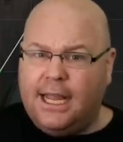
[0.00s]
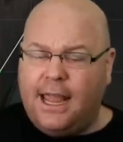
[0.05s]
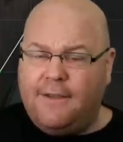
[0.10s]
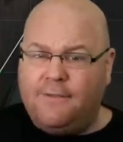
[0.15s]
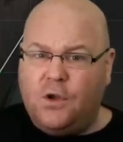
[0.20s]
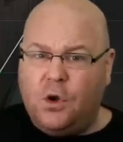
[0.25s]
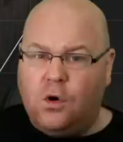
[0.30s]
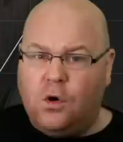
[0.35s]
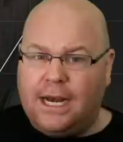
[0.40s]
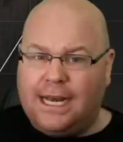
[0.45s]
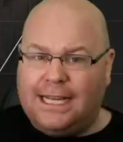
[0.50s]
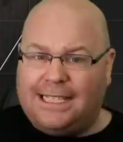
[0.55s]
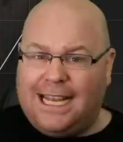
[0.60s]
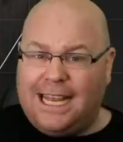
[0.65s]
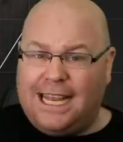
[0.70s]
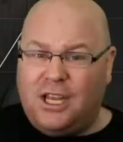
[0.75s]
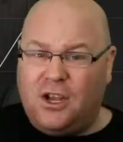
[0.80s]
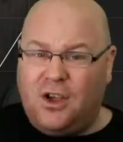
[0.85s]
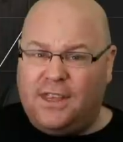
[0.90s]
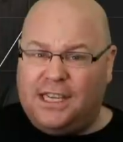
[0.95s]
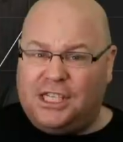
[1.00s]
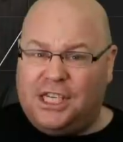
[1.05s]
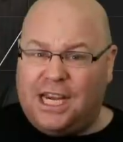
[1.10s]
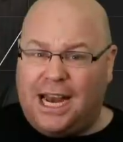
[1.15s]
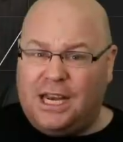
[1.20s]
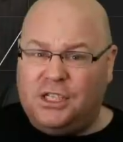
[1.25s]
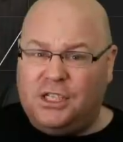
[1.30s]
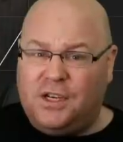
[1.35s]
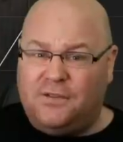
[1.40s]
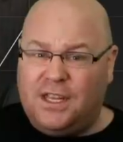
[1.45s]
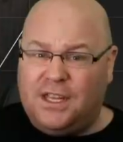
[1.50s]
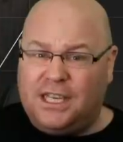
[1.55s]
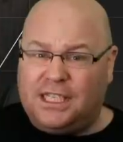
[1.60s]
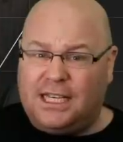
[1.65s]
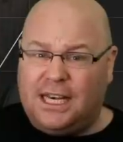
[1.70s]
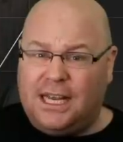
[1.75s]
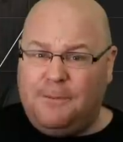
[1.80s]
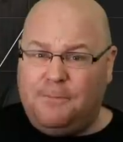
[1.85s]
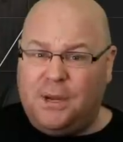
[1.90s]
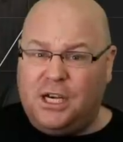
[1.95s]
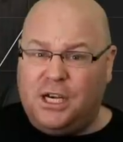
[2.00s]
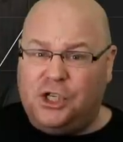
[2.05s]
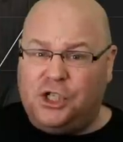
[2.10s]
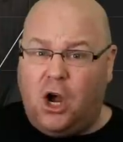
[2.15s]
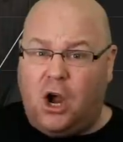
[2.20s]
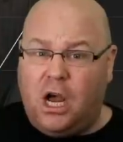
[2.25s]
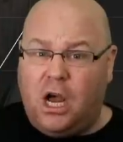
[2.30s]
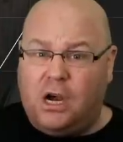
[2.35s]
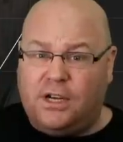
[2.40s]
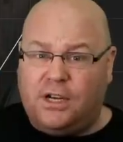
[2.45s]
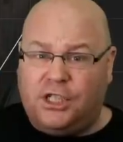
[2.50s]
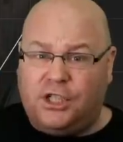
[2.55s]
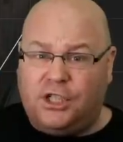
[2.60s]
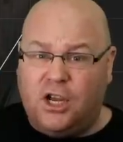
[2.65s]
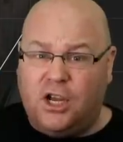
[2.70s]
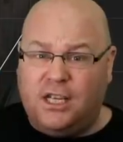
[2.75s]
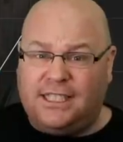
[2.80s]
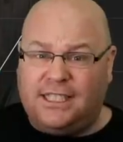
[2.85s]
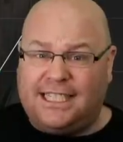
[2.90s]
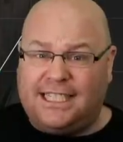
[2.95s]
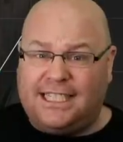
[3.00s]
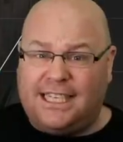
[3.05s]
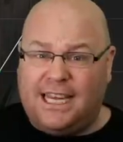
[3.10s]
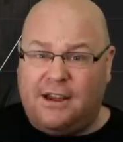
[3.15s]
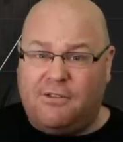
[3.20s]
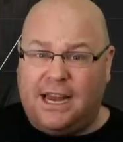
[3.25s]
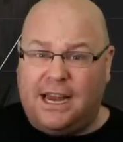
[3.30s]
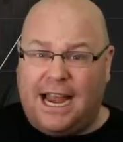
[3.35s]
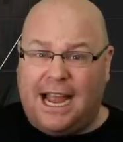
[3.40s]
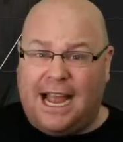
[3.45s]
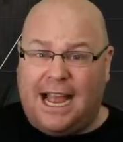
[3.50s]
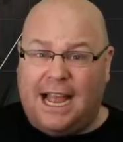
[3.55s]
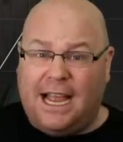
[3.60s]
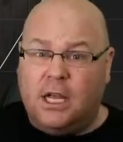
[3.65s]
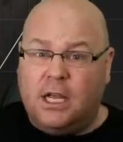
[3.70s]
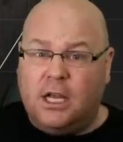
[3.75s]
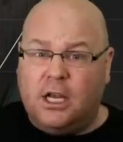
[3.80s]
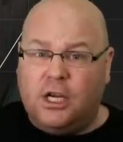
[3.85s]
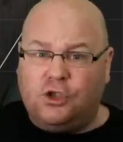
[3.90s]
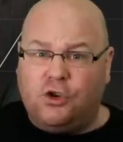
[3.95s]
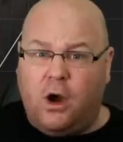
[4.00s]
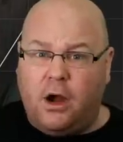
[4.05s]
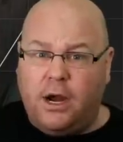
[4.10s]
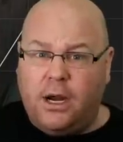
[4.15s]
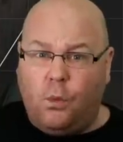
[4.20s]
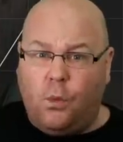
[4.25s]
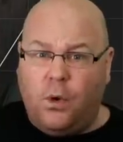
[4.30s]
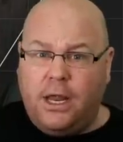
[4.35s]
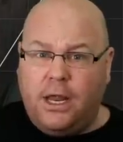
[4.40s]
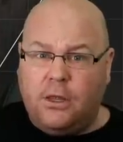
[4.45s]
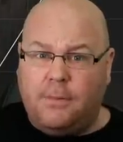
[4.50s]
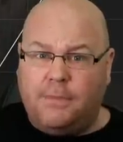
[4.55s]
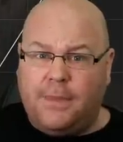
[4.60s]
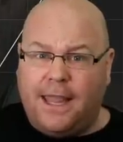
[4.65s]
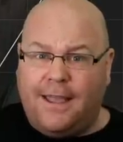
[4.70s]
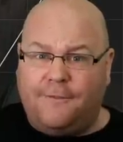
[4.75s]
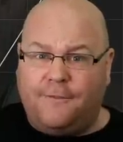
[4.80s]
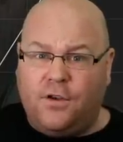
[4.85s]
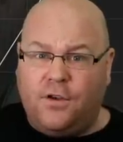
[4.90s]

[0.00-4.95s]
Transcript: If you're going to take on the challenge of this sleeping giant, return to Serie A, try and win them their